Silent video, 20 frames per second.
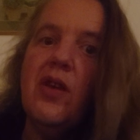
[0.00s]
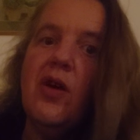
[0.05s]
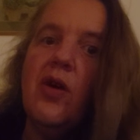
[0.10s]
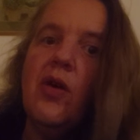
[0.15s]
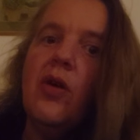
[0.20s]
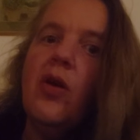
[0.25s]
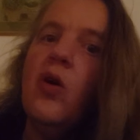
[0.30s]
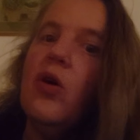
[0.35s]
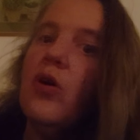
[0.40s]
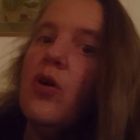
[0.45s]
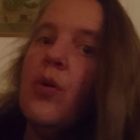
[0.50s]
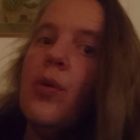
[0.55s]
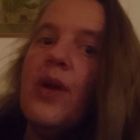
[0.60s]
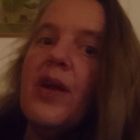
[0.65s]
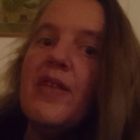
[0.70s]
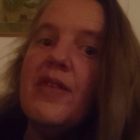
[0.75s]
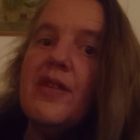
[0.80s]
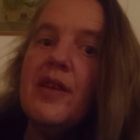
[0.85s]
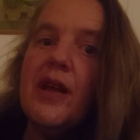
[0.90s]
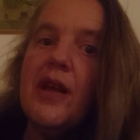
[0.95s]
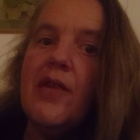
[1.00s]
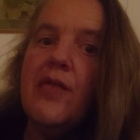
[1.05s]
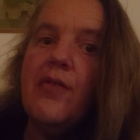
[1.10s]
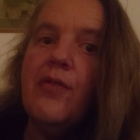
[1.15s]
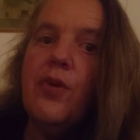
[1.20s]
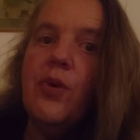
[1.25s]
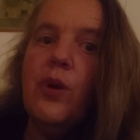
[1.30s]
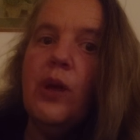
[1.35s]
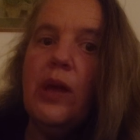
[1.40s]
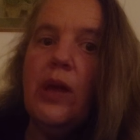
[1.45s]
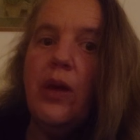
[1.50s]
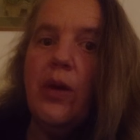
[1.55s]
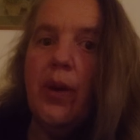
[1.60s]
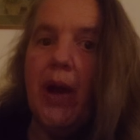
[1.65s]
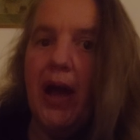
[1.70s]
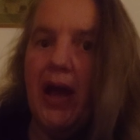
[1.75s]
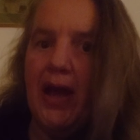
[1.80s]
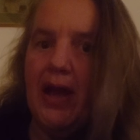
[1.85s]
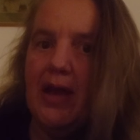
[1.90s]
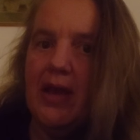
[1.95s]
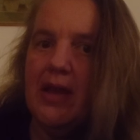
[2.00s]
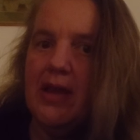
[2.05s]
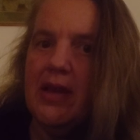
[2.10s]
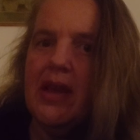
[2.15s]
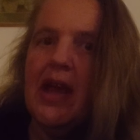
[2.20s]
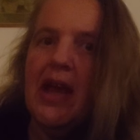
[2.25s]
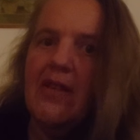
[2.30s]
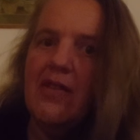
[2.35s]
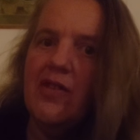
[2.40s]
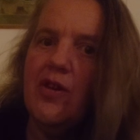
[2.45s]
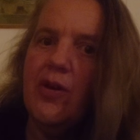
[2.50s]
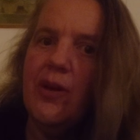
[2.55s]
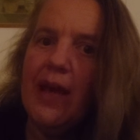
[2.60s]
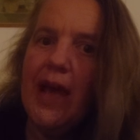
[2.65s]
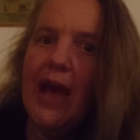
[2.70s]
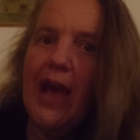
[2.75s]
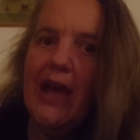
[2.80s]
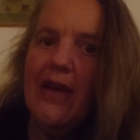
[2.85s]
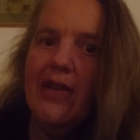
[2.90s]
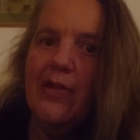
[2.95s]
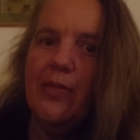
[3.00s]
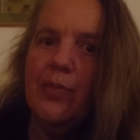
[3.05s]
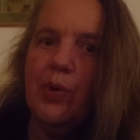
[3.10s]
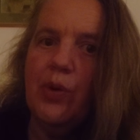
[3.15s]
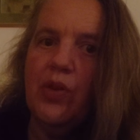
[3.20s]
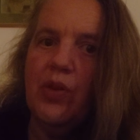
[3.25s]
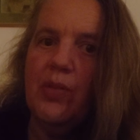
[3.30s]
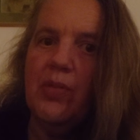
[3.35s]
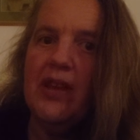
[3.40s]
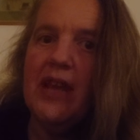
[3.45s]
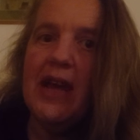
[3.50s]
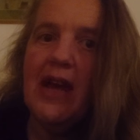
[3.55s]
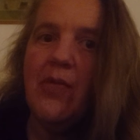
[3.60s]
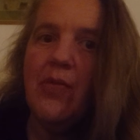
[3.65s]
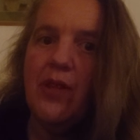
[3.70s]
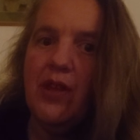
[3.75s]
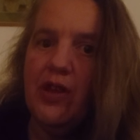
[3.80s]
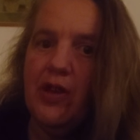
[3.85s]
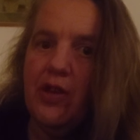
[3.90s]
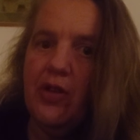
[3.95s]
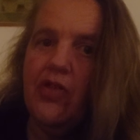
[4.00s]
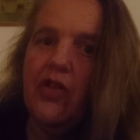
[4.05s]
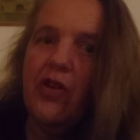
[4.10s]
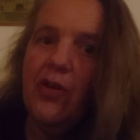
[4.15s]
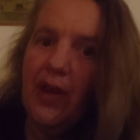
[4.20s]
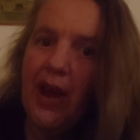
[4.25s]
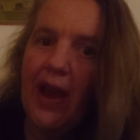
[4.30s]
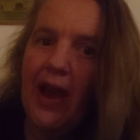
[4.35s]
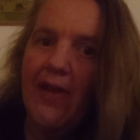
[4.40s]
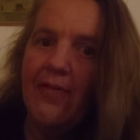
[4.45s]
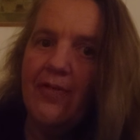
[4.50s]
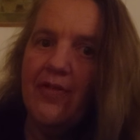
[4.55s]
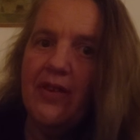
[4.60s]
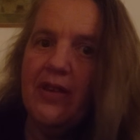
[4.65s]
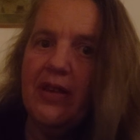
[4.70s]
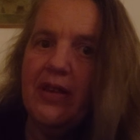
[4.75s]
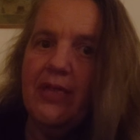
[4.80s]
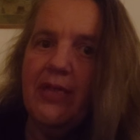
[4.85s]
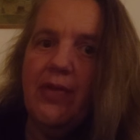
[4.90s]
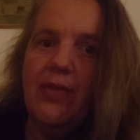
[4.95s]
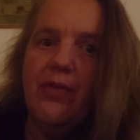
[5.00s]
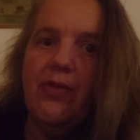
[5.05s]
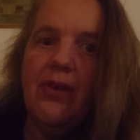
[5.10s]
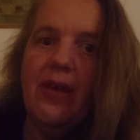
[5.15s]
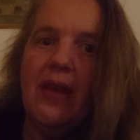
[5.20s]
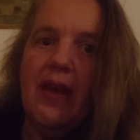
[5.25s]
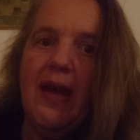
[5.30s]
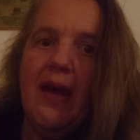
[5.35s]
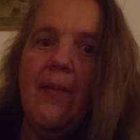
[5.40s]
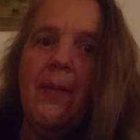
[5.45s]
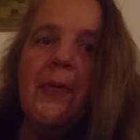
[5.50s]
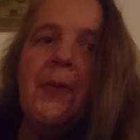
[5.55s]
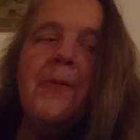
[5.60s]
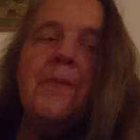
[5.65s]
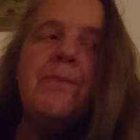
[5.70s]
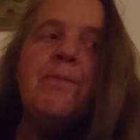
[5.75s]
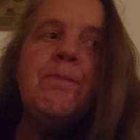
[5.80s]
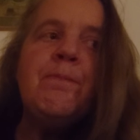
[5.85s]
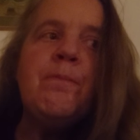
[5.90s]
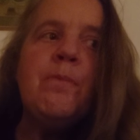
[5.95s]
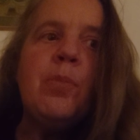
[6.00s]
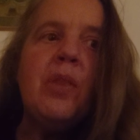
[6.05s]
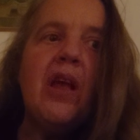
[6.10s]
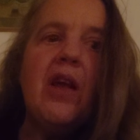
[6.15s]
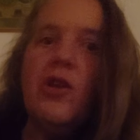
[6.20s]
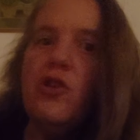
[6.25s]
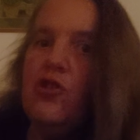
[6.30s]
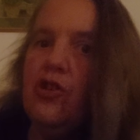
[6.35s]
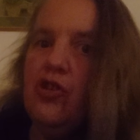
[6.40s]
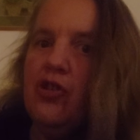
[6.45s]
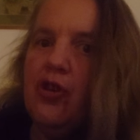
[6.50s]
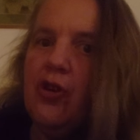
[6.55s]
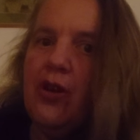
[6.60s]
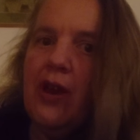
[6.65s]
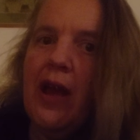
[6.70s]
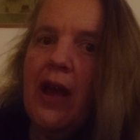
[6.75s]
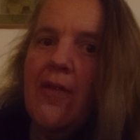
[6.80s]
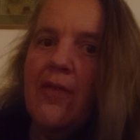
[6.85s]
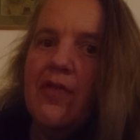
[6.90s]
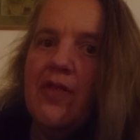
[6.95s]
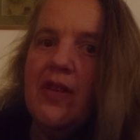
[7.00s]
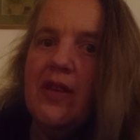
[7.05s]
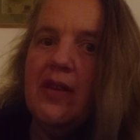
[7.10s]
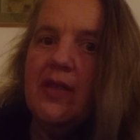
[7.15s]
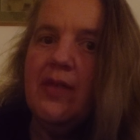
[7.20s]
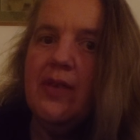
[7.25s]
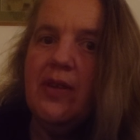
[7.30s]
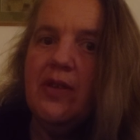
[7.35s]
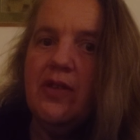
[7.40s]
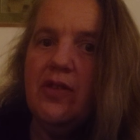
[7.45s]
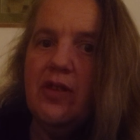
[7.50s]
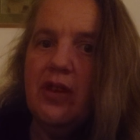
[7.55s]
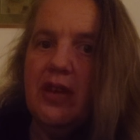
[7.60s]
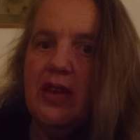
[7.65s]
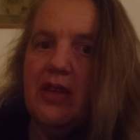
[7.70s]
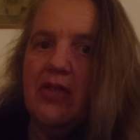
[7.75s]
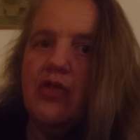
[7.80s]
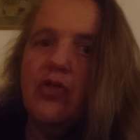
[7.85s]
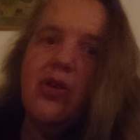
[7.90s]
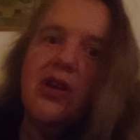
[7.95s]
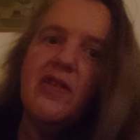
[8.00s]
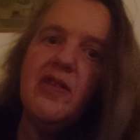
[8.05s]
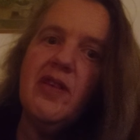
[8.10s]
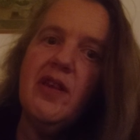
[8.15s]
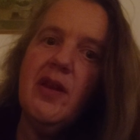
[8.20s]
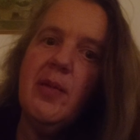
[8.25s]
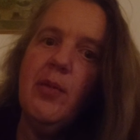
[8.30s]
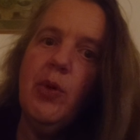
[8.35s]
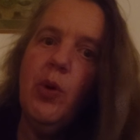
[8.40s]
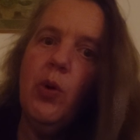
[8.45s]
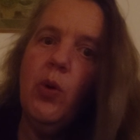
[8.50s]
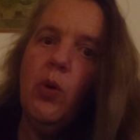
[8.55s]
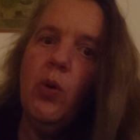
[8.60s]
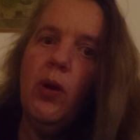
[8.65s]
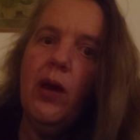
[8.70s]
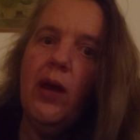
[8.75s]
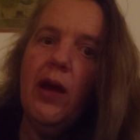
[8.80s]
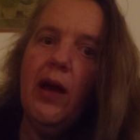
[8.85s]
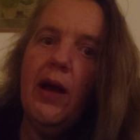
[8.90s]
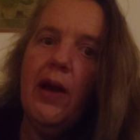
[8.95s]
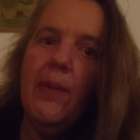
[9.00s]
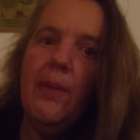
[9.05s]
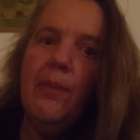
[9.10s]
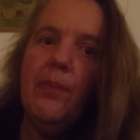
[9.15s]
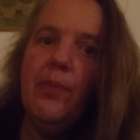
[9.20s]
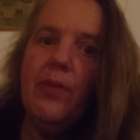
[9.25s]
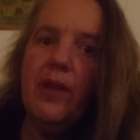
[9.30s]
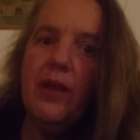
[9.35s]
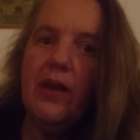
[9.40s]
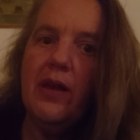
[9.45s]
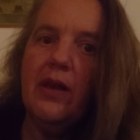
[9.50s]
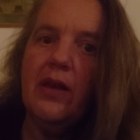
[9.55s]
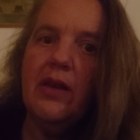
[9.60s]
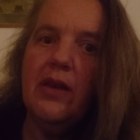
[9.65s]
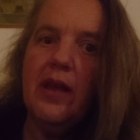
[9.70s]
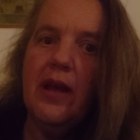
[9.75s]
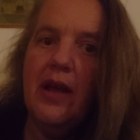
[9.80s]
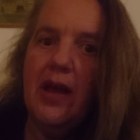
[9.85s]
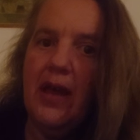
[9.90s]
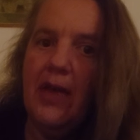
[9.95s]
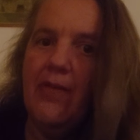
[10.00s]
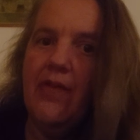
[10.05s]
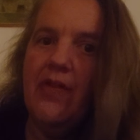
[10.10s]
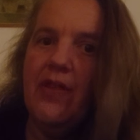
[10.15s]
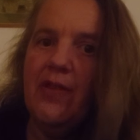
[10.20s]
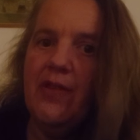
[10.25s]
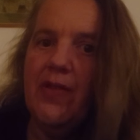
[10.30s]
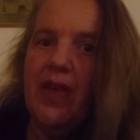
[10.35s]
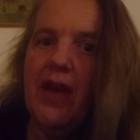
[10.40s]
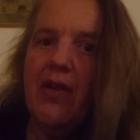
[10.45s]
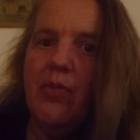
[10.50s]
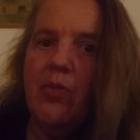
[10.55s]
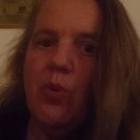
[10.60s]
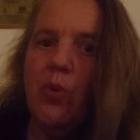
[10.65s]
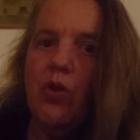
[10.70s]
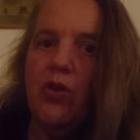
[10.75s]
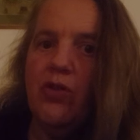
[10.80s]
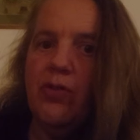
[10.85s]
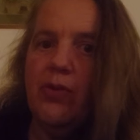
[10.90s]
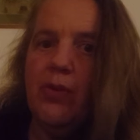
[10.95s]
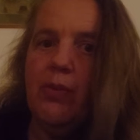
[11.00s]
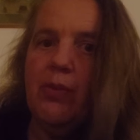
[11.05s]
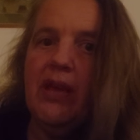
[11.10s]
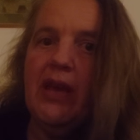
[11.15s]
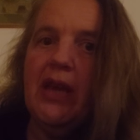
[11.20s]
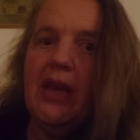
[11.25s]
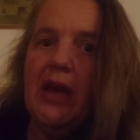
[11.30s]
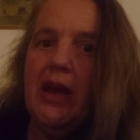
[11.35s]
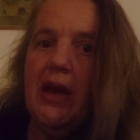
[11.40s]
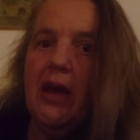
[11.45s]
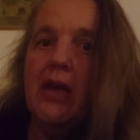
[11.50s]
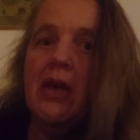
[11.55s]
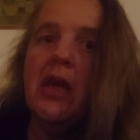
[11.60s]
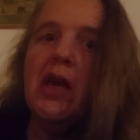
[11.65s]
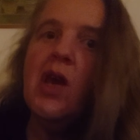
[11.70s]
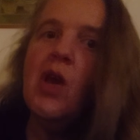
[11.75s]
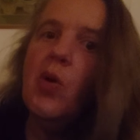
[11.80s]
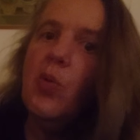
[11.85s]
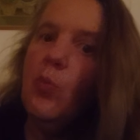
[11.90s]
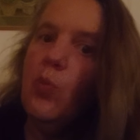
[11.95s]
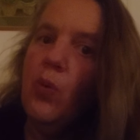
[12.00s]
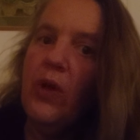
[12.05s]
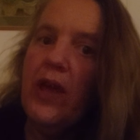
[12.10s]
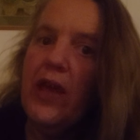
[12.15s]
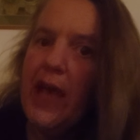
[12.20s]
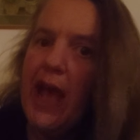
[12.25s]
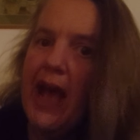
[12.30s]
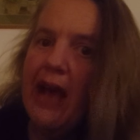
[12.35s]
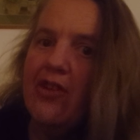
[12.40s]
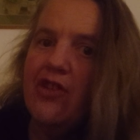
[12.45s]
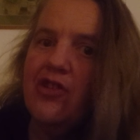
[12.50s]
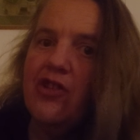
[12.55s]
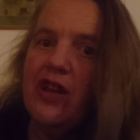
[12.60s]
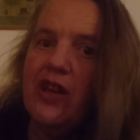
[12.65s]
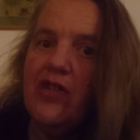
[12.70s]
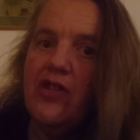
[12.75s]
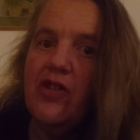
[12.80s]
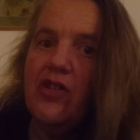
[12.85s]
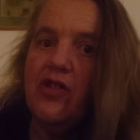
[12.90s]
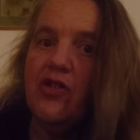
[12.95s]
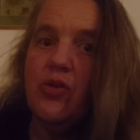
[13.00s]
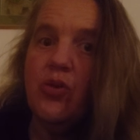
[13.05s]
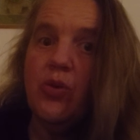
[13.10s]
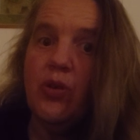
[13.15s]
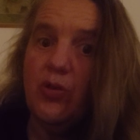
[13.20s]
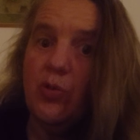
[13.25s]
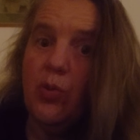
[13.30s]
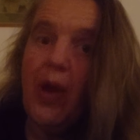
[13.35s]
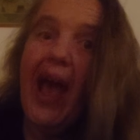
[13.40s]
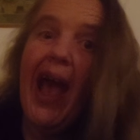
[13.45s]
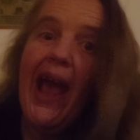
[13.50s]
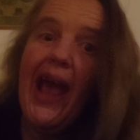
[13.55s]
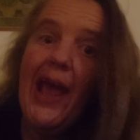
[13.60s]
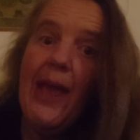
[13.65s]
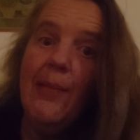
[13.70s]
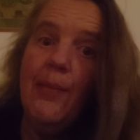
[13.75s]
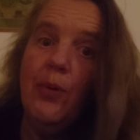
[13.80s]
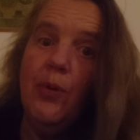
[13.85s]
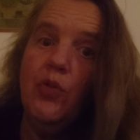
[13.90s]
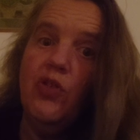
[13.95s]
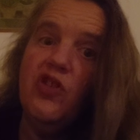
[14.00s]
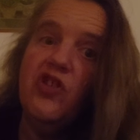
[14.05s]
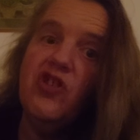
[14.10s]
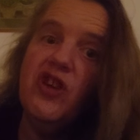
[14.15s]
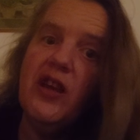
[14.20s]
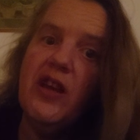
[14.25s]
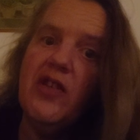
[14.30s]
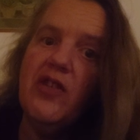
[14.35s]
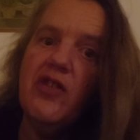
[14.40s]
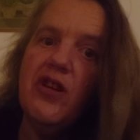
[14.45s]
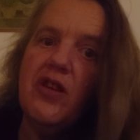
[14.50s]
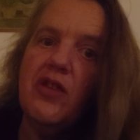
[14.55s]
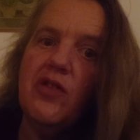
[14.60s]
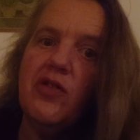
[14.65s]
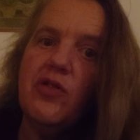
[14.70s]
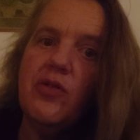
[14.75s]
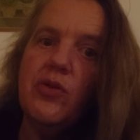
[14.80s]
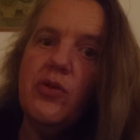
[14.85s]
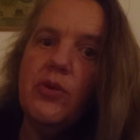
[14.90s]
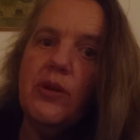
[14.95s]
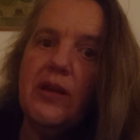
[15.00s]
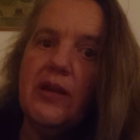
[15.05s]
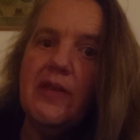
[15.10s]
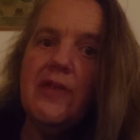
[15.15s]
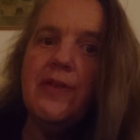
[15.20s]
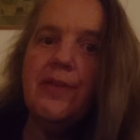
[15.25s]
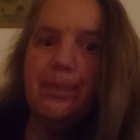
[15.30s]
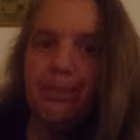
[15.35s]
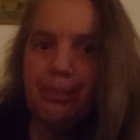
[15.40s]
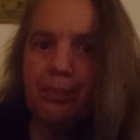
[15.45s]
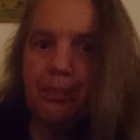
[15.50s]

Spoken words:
no longer resonate for you, and that's okay to put them down, that you don't have to live in fear, that you don't have to live in stress anymore, that even if that was familiar, we can change our stories, we're able to change our stories.